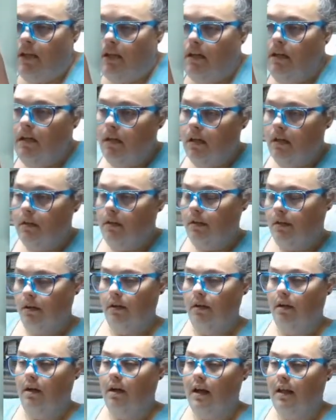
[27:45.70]

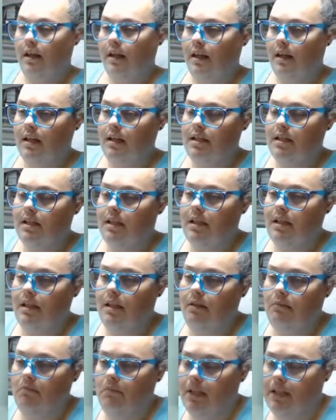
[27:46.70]
I think it's
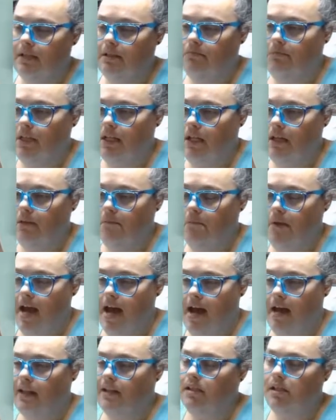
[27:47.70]
the mixed media
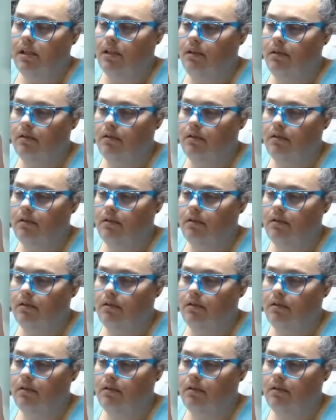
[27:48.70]
mat,